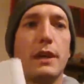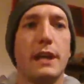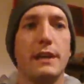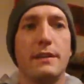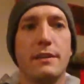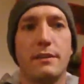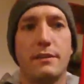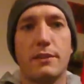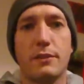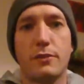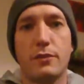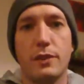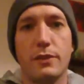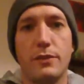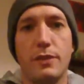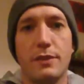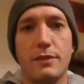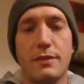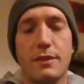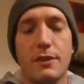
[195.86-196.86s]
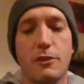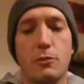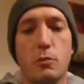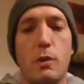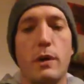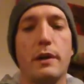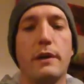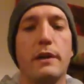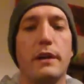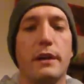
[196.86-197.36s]
18650s in this
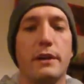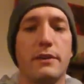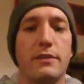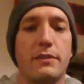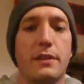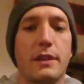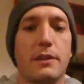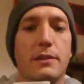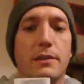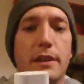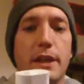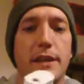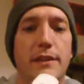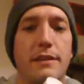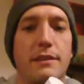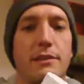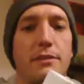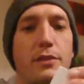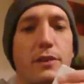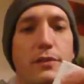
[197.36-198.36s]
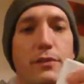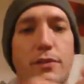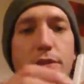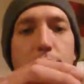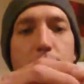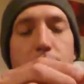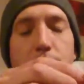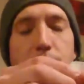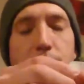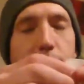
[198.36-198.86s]
one and a single
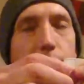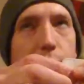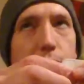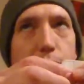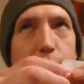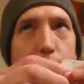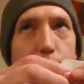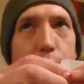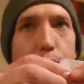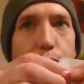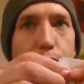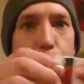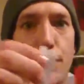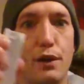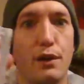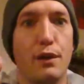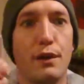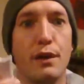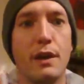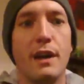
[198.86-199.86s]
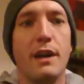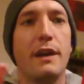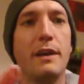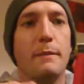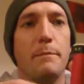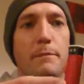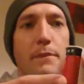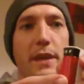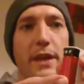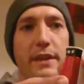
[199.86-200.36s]
18650
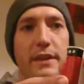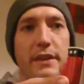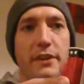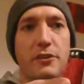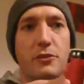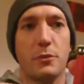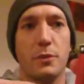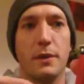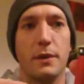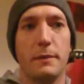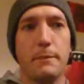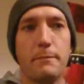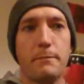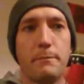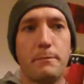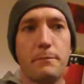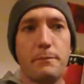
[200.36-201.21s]
in this one.